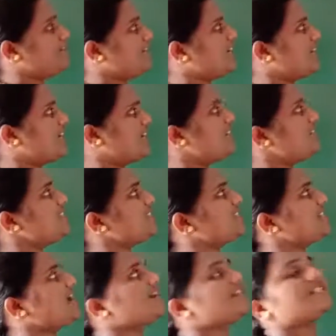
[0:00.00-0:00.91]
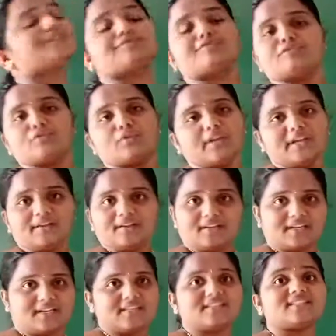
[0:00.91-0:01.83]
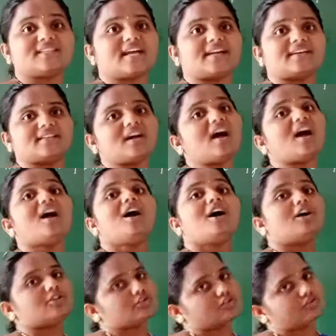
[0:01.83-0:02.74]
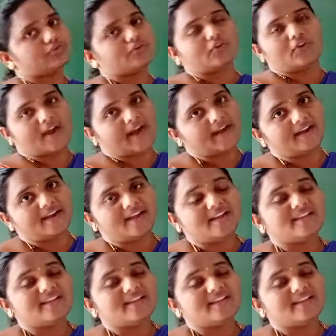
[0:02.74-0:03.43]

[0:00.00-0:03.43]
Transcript: the current starts flowing inside the solenoid.